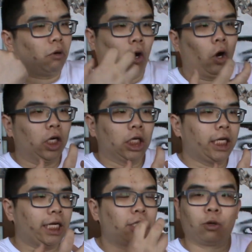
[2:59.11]

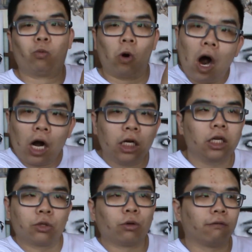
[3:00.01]
Hercules the Rock
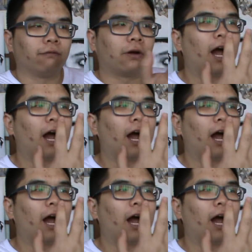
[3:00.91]
sort of